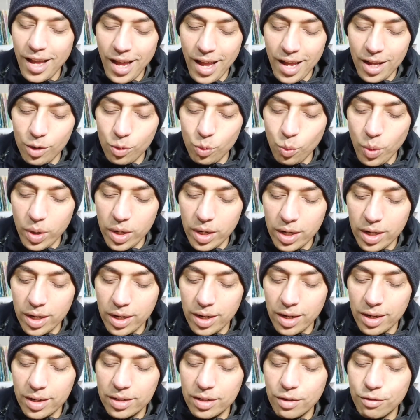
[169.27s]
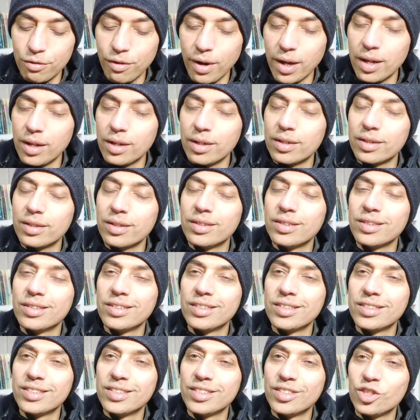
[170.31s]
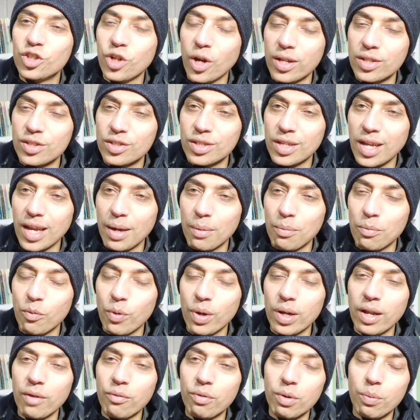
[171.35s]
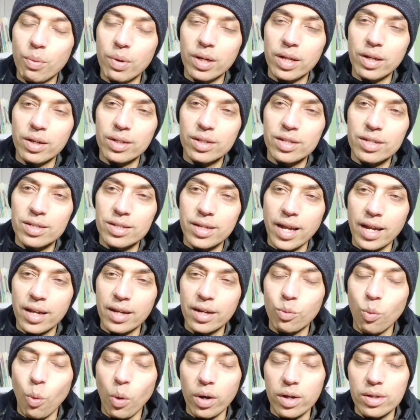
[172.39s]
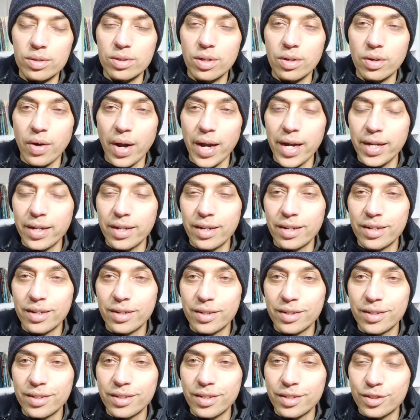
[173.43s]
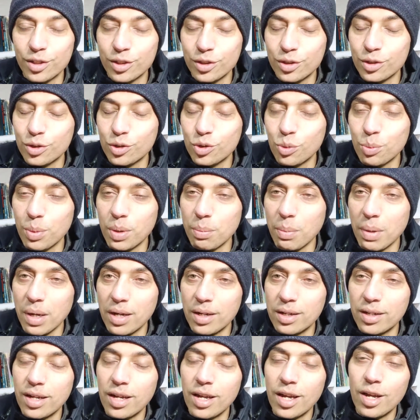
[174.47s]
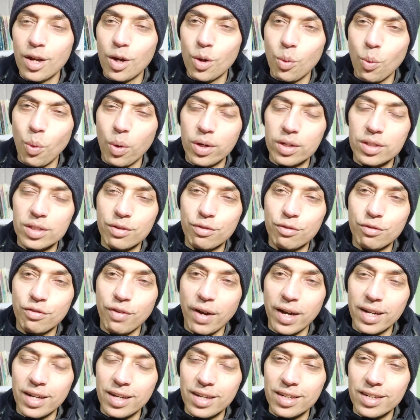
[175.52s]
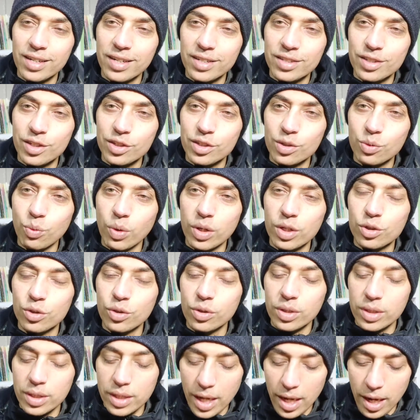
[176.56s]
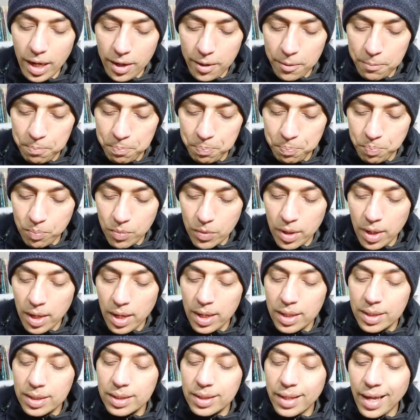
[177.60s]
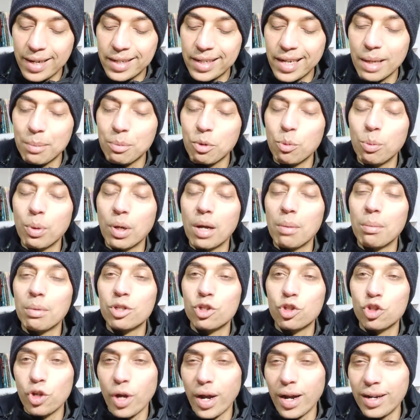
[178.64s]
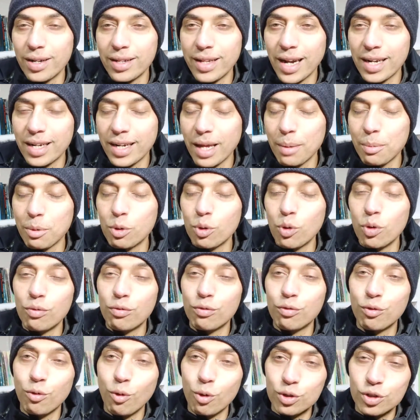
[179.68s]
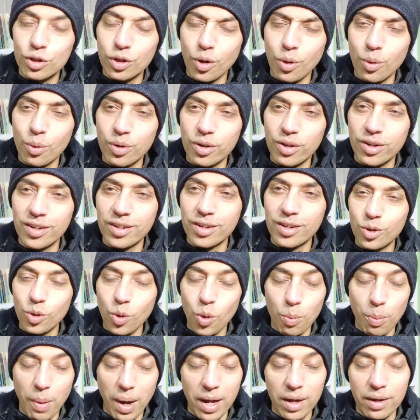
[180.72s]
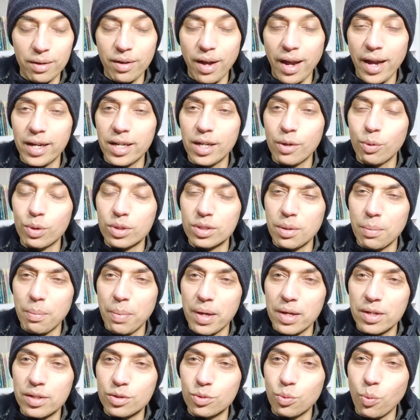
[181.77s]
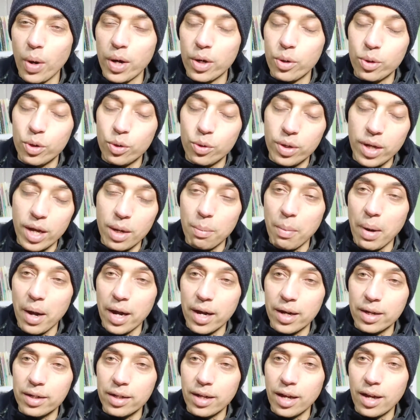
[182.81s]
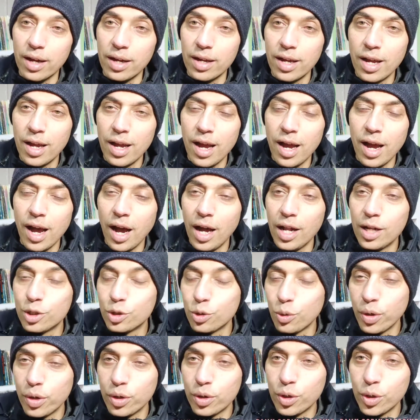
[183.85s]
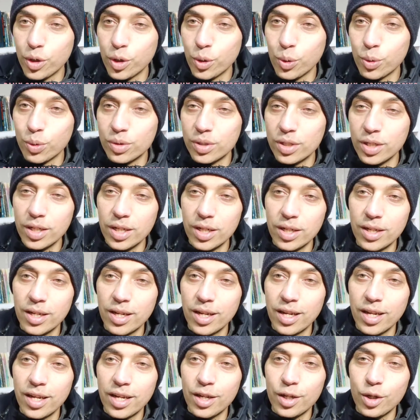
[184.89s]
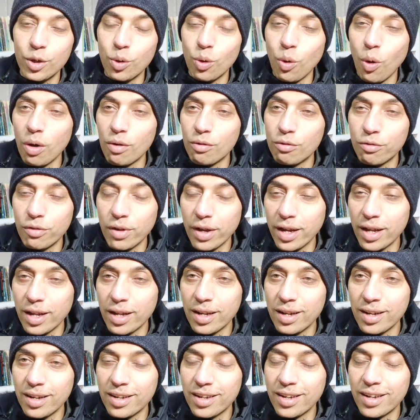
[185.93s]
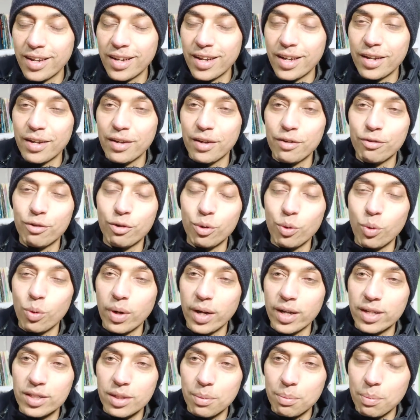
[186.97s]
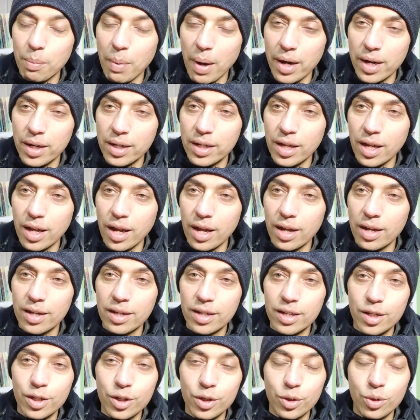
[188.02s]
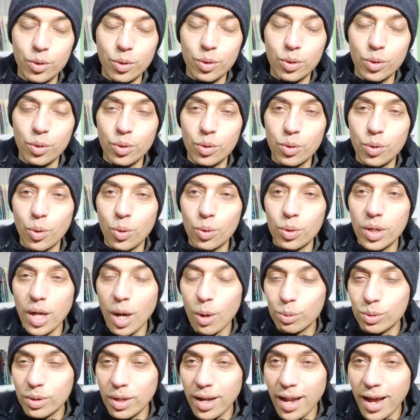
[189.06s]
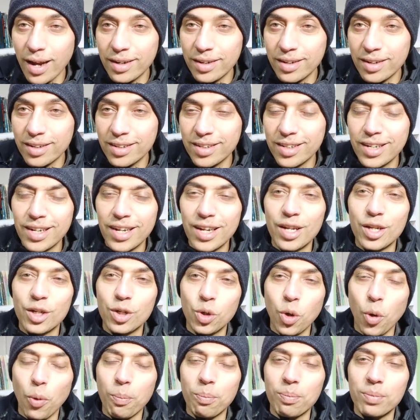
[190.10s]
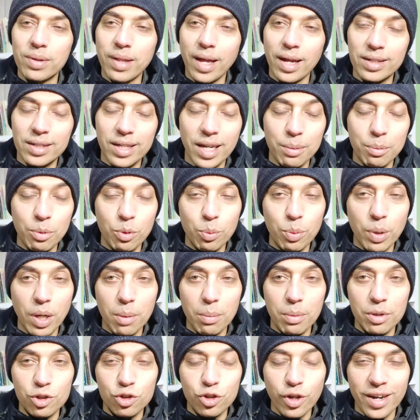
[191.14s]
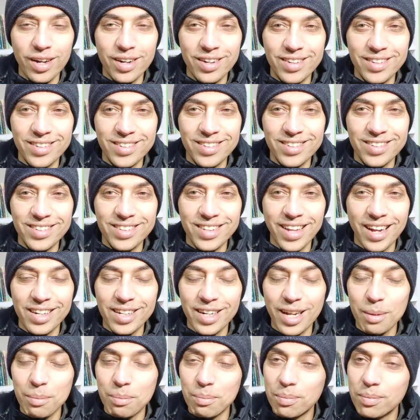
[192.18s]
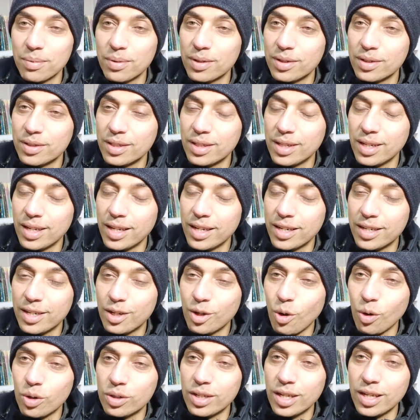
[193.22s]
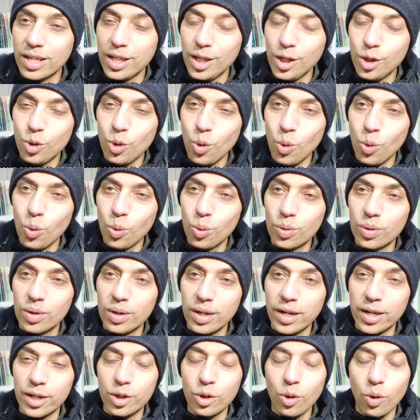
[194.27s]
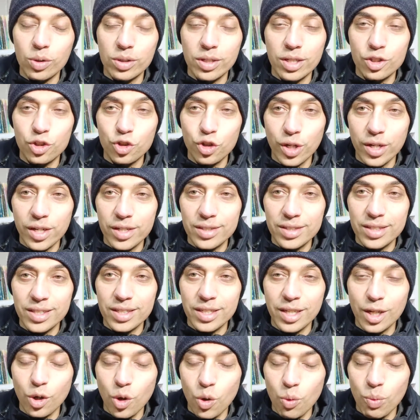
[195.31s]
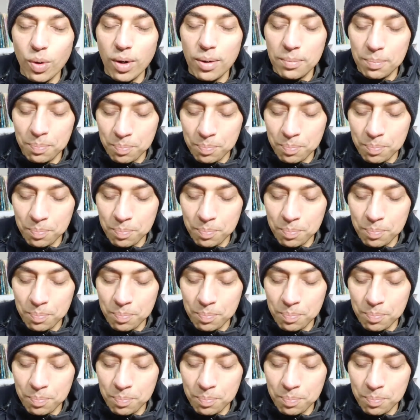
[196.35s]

and when the final chance came when everybody decided what is the right decision to be made what is the final decision one should take that time you become a child that time you don't force around no my idea was the best why don't you take my idea i'll show it to you see you'll all fail if you don't accept my idea you're going to go down the ladder no that time you become a child that time let not the ego let not the jealousy take over